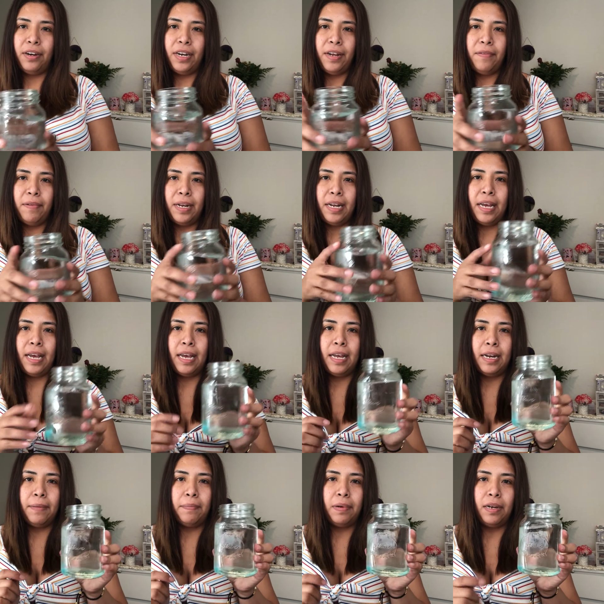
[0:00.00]
already went
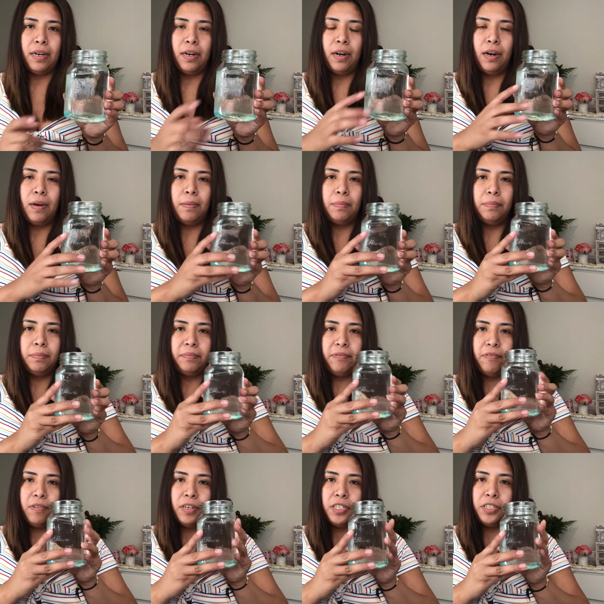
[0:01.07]
ahead and put um,
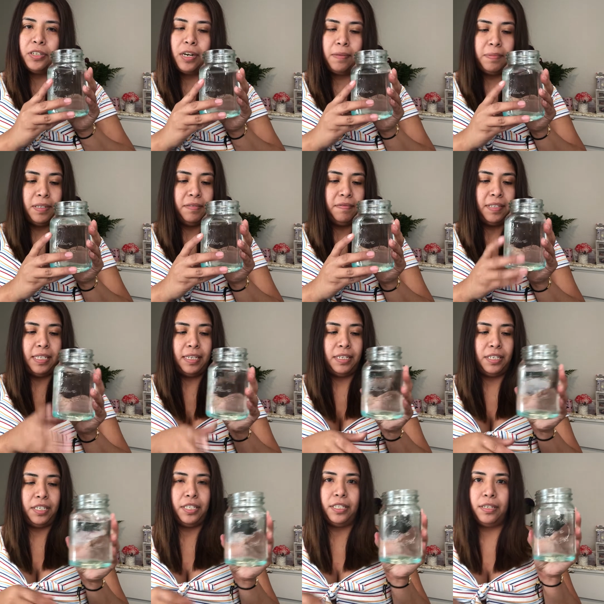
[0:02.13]
four drops of
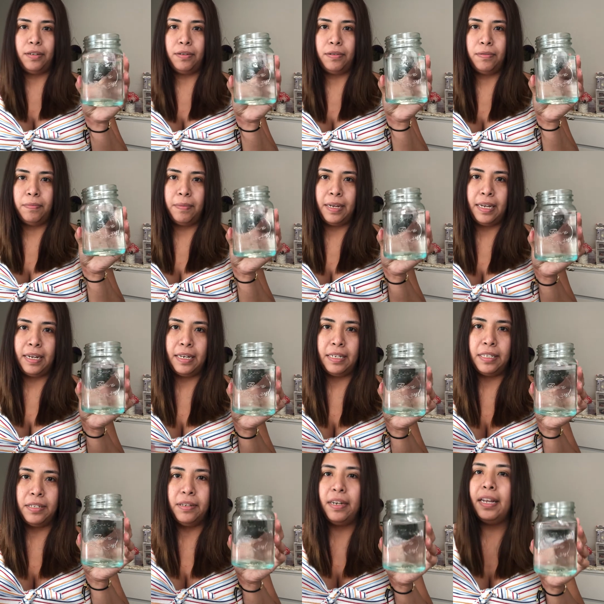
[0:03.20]
dish soap and
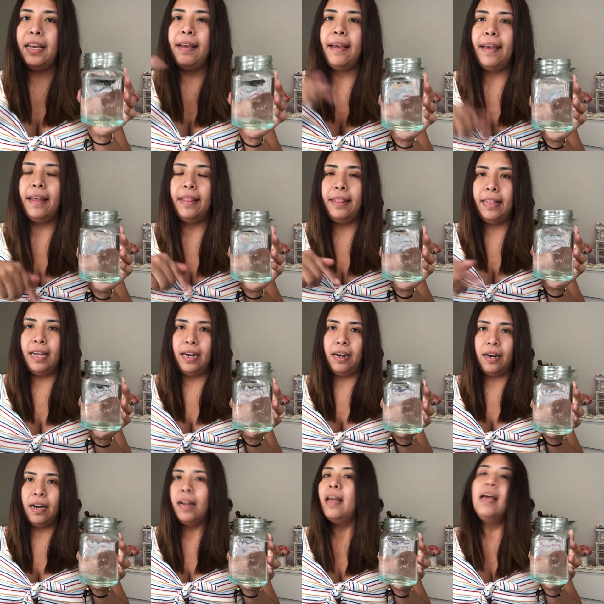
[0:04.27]
it's already in
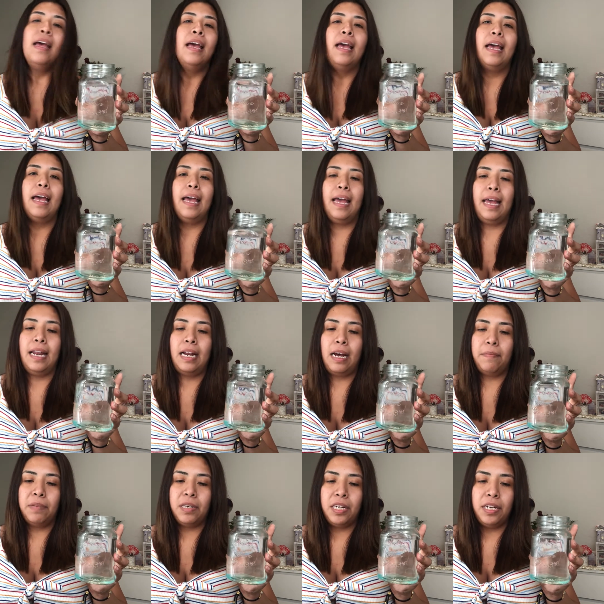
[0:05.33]
there and
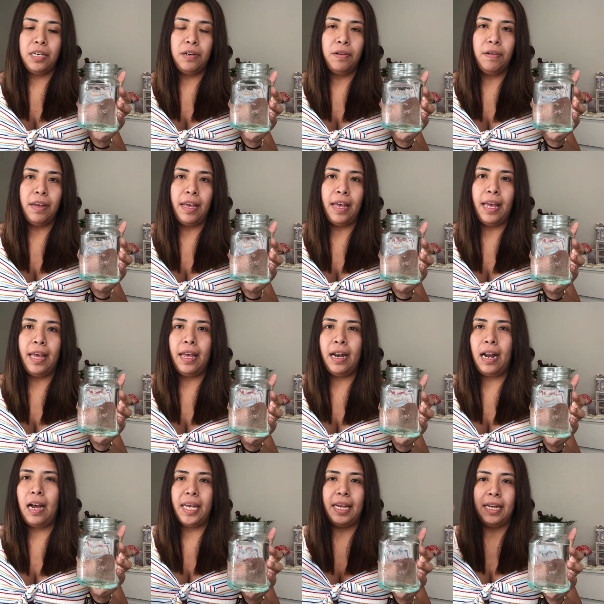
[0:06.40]
I'm gonna go ahead
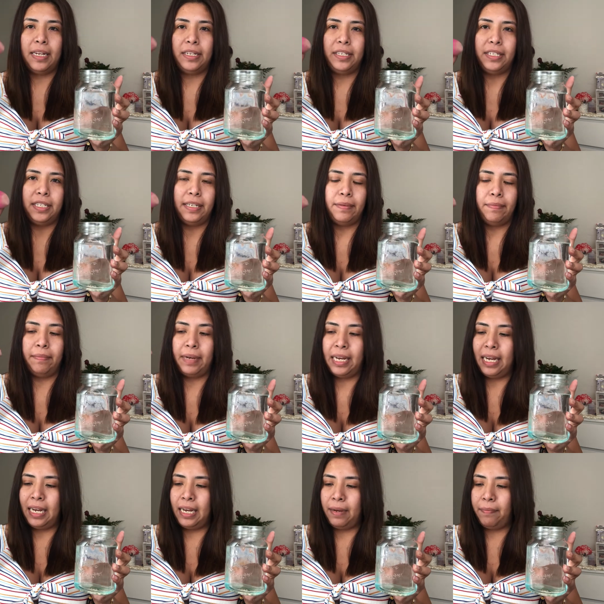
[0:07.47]
and dip
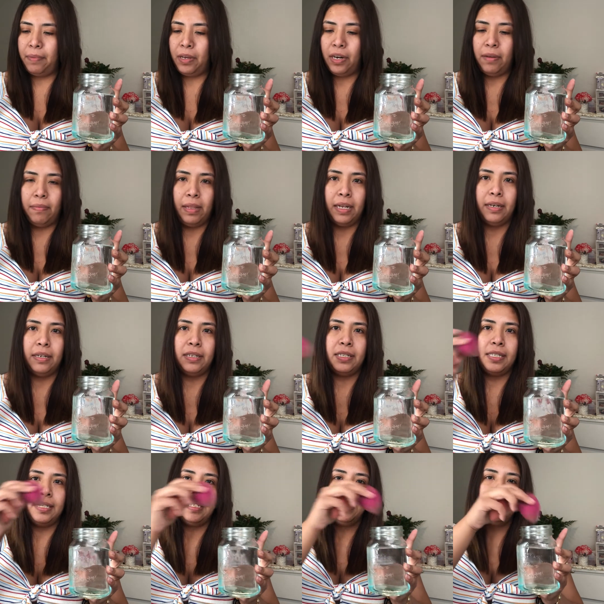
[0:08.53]
my beauty
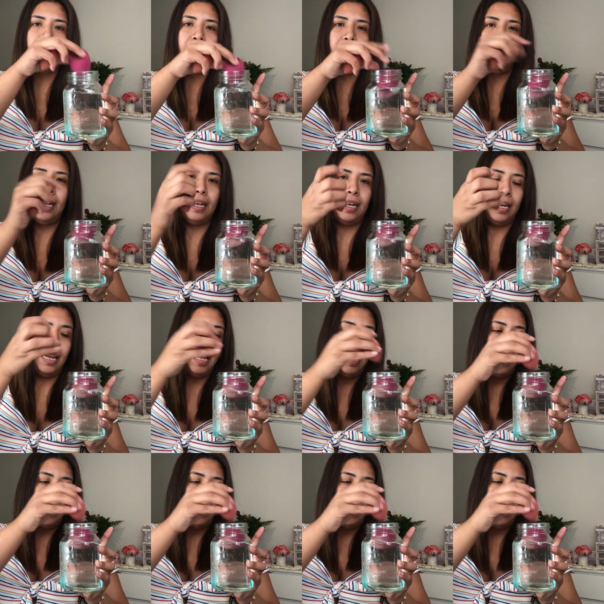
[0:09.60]
blenders inside.